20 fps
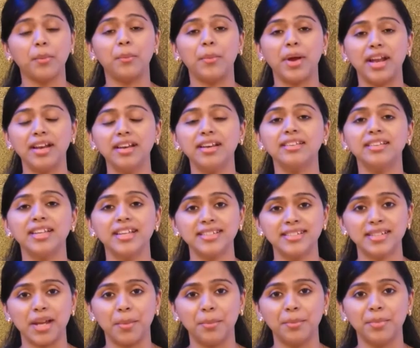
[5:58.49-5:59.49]
when these
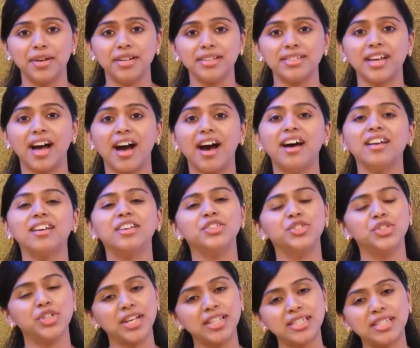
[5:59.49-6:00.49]
numbers are
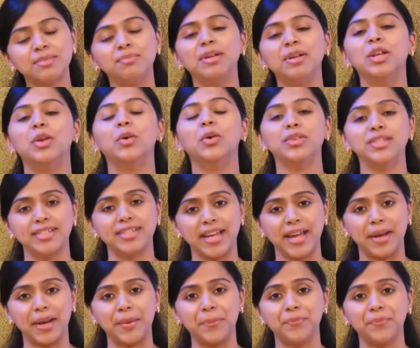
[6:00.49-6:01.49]
just below
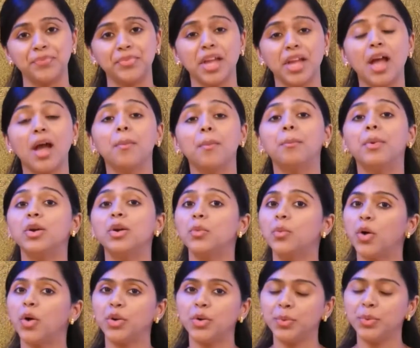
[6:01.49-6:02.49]
10. But
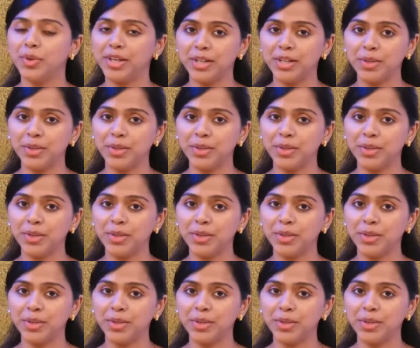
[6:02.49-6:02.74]
what do we